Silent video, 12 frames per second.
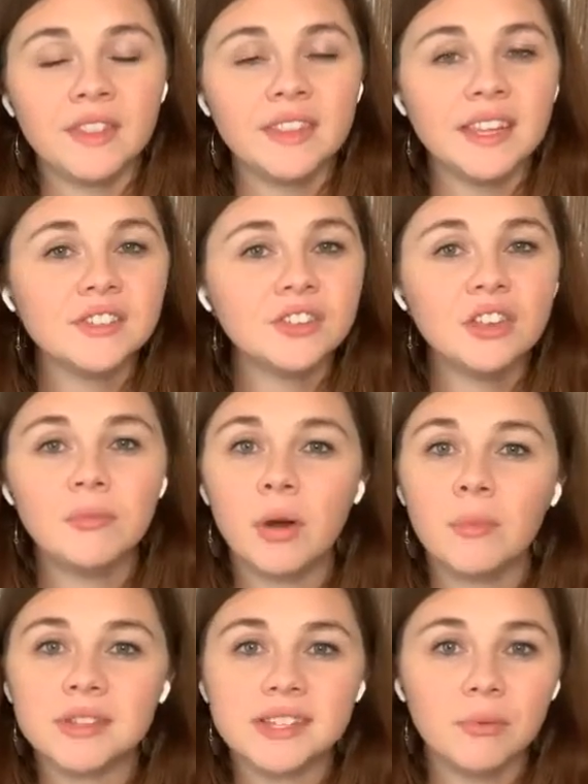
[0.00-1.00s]
These are the
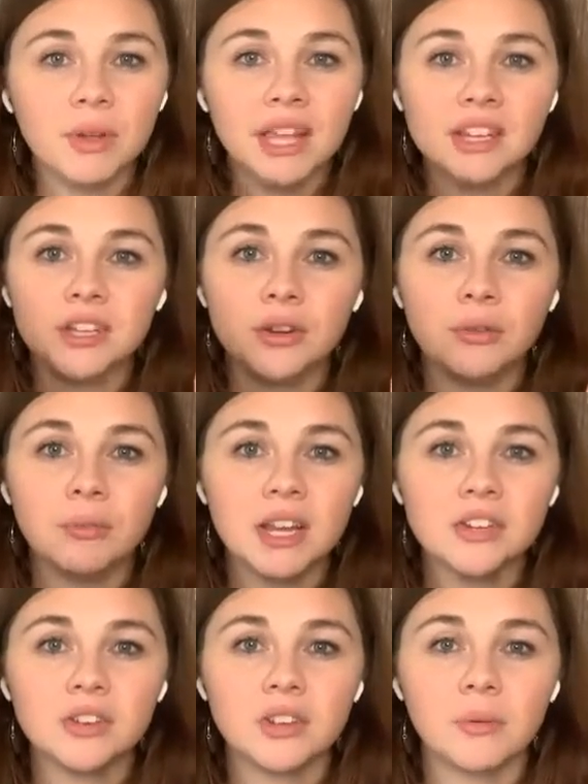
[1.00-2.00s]
moments that we get to
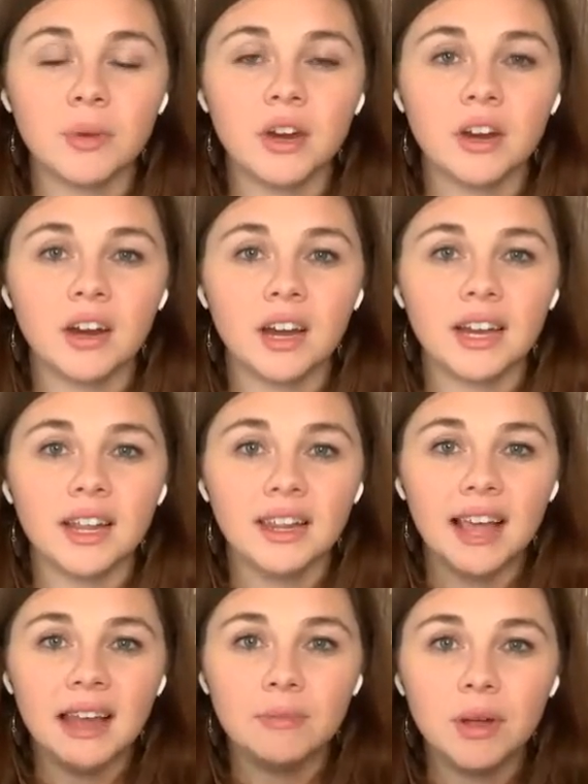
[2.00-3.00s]
make sure that we are in
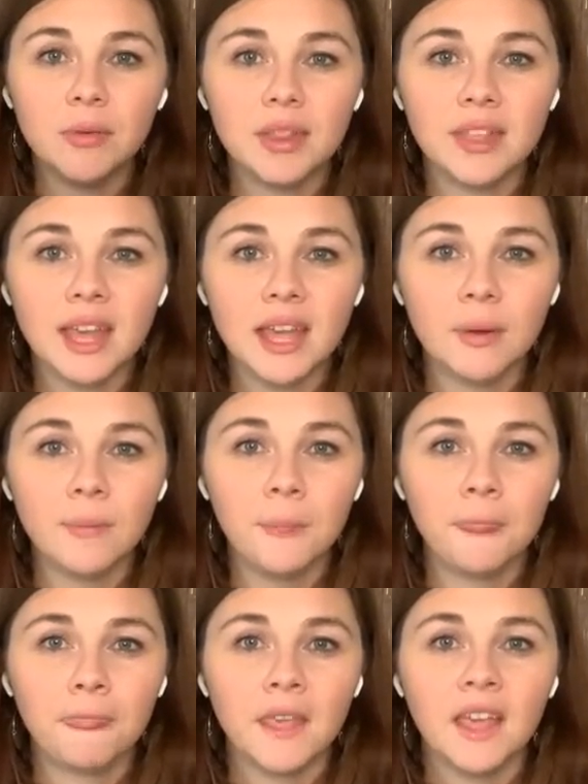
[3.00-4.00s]
alignment with Him,
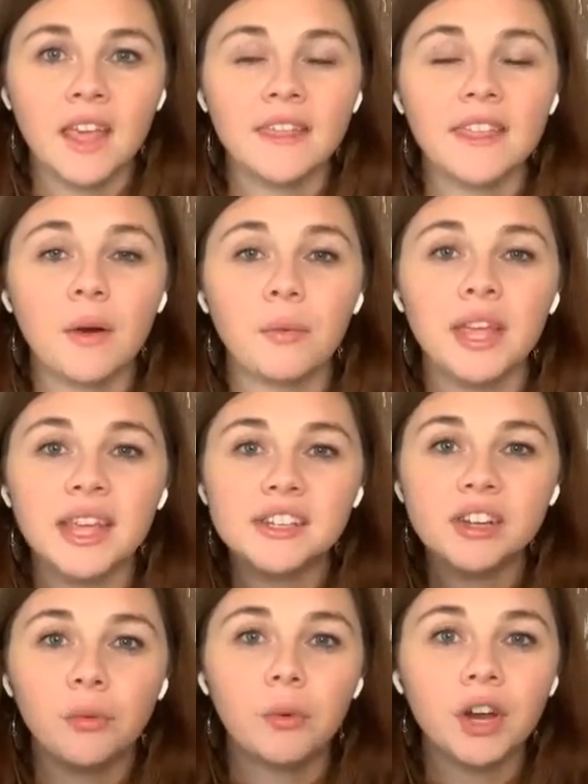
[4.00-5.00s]
that we
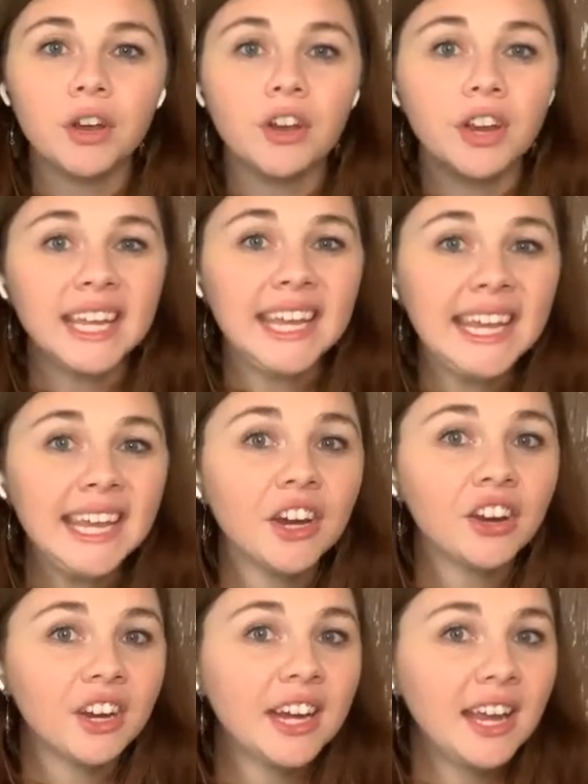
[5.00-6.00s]
get to work on
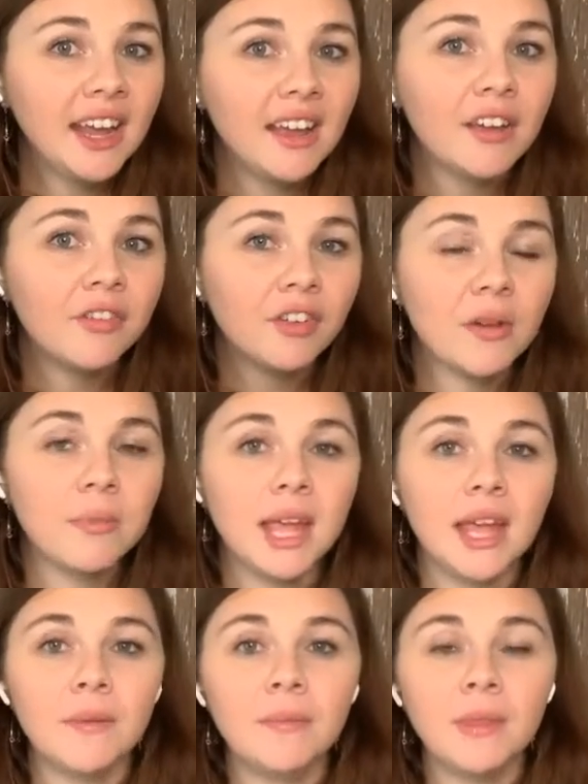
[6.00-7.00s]
hearing from
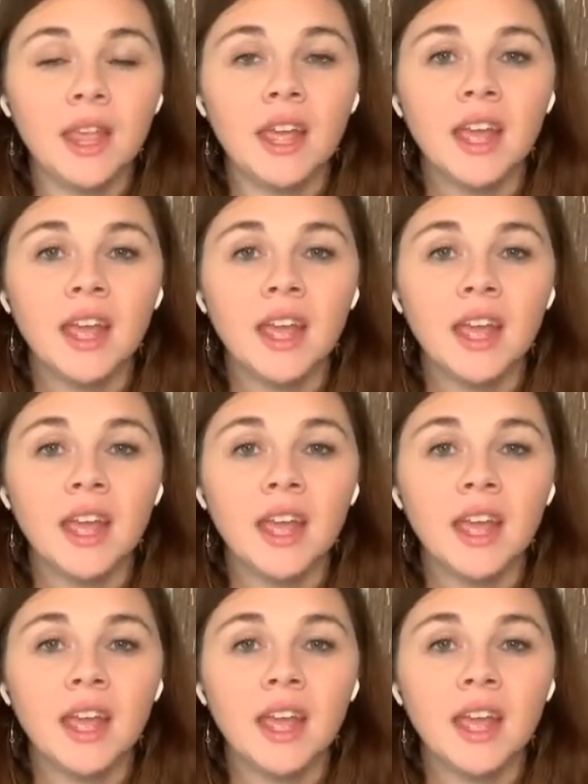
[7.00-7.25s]
Him.